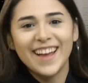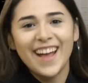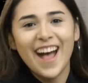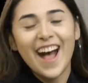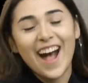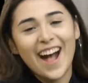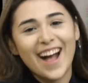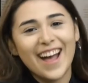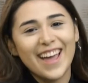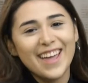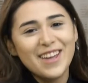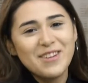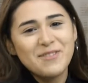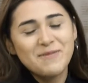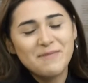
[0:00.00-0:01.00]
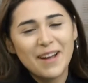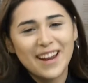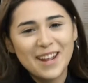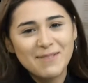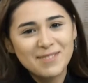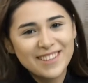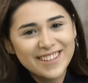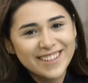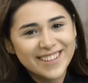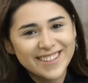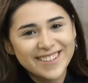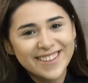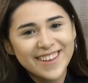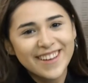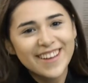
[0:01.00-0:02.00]
Hi, my name is
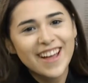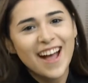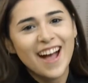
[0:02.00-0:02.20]
Alyssa.